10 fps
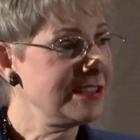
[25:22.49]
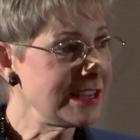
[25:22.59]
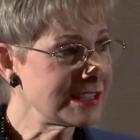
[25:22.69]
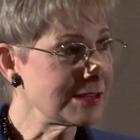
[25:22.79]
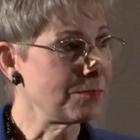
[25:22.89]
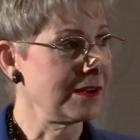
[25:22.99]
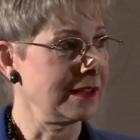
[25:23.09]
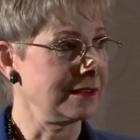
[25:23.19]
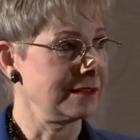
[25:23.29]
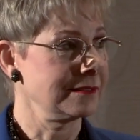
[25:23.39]

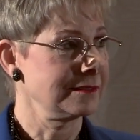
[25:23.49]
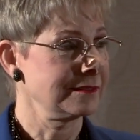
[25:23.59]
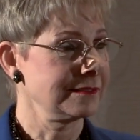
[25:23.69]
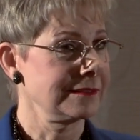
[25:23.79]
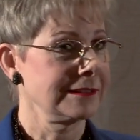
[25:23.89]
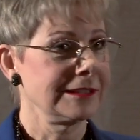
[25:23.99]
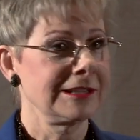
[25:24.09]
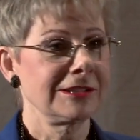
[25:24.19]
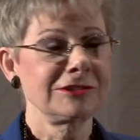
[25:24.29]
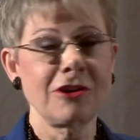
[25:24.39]
Discipline.
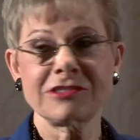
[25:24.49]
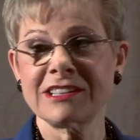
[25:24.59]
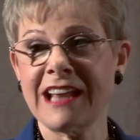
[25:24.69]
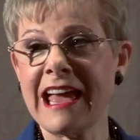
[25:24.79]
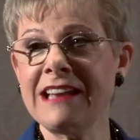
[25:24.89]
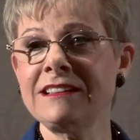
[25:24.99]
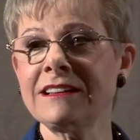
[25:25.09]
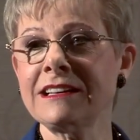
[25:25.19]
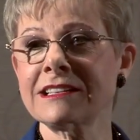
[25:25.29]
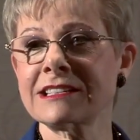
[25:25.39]
Not an end
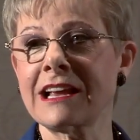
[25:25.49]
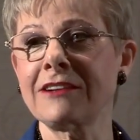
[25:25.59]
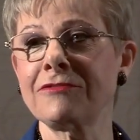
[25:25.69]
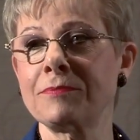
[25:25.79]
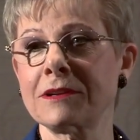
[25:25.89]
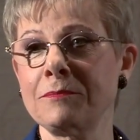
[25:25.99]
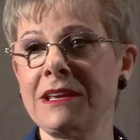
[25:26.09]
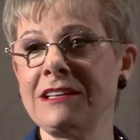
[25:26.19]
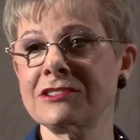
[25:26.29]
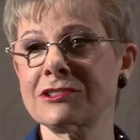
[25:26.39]
in itself, but a
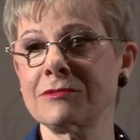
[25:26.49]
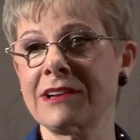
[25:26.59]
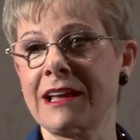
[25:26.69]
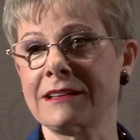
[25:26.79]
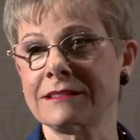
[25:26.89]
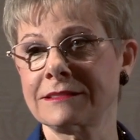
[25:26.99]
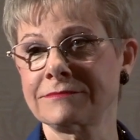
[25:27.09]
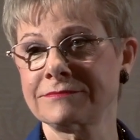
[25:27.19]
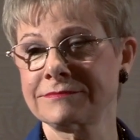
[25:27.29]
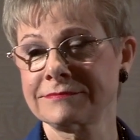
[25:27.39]
means to an end.
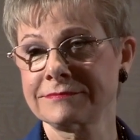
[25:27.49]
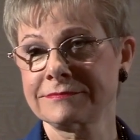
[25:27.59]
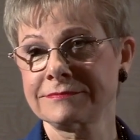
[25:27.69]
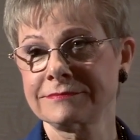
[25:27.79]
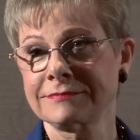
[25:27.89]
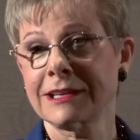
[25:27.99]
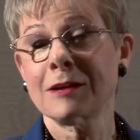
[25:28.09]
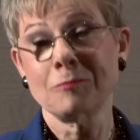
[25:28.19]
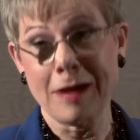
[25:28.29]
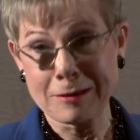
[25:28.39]

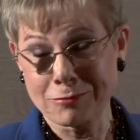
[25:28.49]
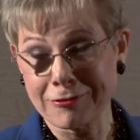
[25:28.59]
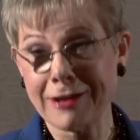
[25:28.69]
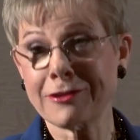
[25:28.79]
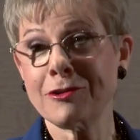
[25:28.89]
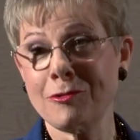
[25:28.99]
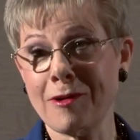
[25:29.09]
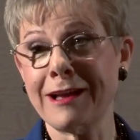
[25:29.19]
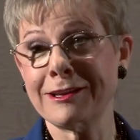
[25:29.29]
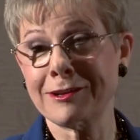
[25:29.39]
My brother,
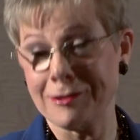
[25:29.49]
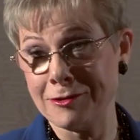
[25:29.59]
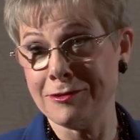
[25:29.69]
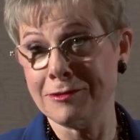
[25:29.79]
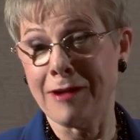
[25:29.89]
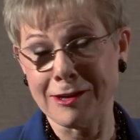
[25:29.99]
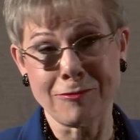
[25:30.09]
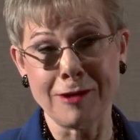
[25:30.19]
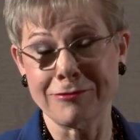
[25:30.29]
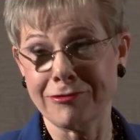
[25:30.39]
who I, who, who I
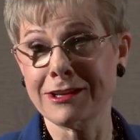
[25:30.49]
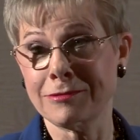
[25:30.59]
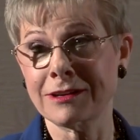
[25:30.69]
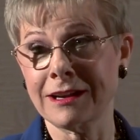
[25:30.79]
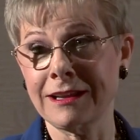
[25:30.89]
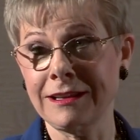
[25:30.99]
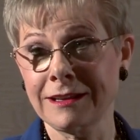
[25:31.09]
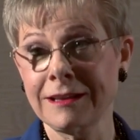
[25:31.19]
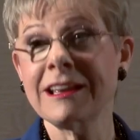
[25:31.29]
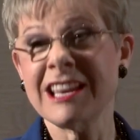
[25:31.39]
quote frequently,
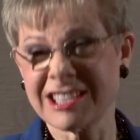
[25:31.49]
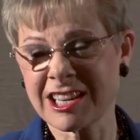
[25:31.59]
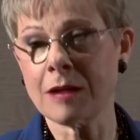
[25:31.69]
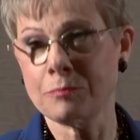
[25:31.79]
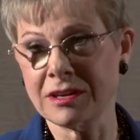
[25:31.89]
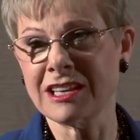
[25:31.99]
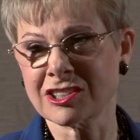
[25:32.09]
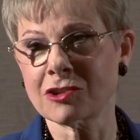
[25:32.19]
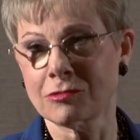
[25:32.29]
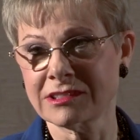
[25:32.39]
his company
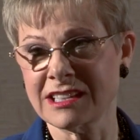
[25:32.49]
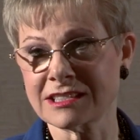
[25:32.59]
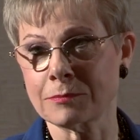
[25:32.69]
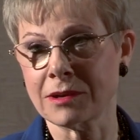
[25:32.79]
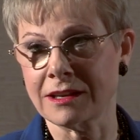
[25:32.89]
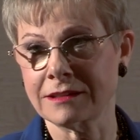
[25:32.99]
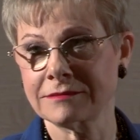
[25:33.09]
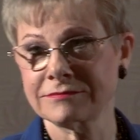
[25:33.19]
is called Discipline.